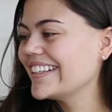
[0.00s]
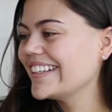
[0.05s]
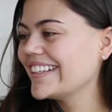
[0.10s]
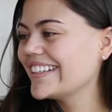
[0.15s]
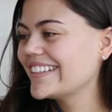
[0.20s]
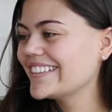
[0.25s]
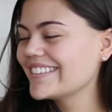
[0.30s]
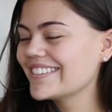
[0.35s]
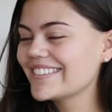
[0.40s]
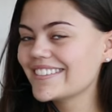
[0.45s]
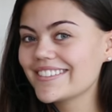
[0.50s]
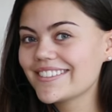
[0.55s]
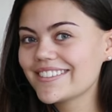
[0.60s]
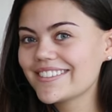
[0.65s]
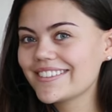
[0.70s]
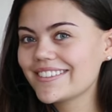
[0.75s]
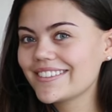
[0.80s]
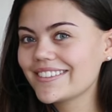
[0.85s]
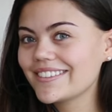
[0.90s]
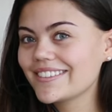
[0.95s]

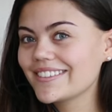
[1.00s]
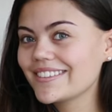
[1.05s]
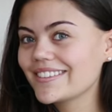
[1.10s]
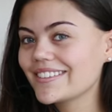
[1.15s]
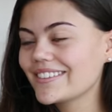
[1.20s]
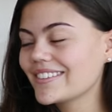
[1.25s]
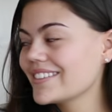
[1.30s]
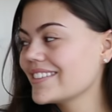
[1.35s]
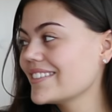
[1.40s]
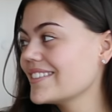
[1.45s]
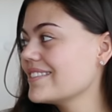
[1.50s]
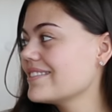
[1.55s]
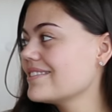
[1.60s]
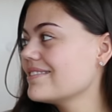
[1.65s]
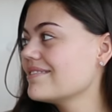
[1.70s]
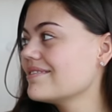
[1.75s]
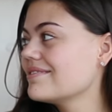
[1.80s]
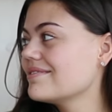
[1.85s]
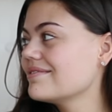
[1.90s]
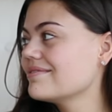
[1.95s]

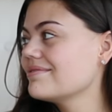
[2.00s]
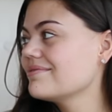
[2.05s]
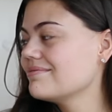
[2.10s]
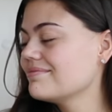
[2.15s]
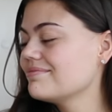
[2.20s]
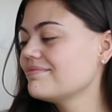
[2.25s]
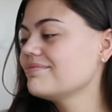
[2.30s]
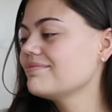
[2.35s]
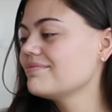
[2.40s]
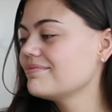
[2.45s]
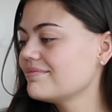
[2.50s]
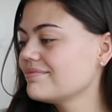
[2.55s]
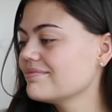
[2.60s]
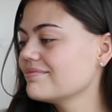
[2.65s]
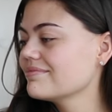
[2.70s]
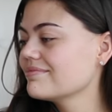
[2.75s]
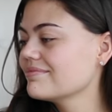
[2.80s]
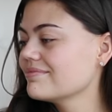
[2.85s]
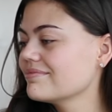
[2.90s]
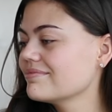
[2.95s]

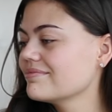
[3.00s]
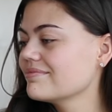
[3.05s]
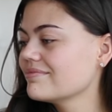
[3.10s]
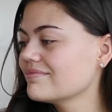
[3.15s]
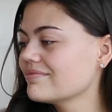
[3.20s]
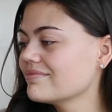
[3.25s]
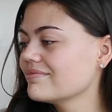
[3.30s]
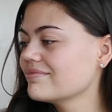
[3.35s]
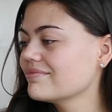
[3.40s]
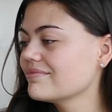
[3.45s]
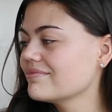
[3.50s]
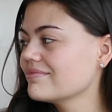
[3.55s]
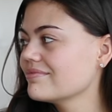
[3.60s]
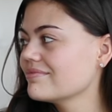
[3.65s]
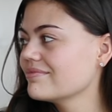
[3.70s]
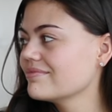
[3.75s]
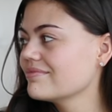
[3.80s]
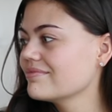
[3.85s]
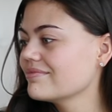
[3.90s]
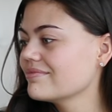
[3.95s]

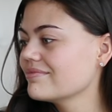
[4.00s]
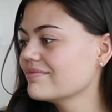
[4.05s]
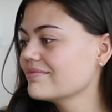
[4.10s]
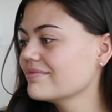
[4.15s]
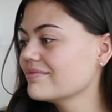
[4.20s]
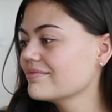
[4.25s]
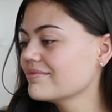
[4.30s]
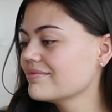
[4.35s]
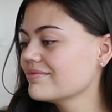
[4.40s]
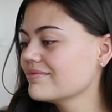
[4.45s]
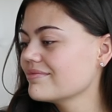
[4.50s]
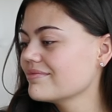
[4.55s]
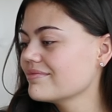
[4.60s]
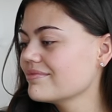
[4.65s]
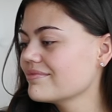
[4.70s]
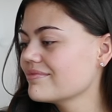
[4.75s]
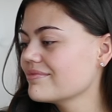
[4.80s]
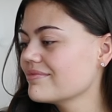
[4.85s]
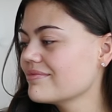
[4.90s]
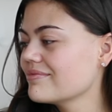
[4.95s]

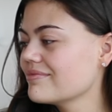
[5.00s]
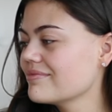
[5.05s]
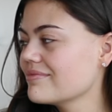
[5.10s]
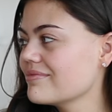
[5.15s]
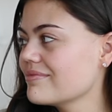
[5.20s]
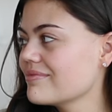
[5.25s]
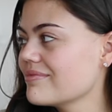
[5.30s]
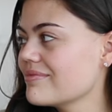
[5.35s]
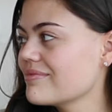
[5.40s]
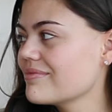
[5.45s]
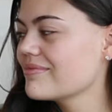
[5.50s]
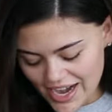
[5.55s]
This person isn't speaking.